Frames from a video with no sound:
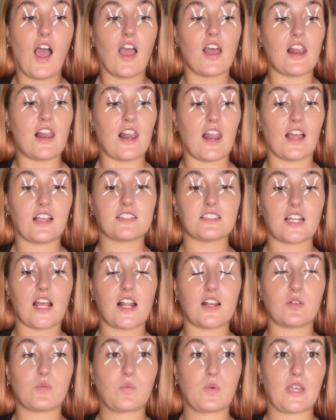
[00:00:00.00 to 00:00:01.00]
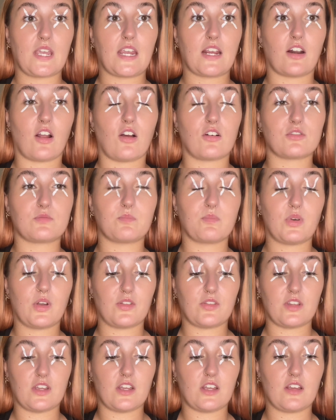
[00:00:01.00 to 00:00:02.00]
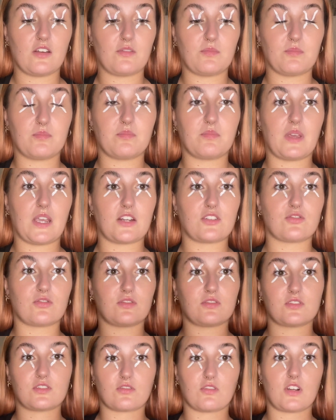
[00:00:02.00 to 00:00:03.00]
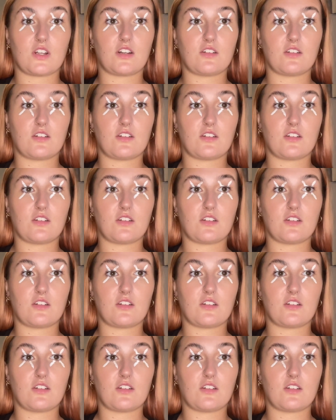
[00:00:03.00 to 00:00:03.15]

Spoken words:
Last Halloween, I'll put the picture on screen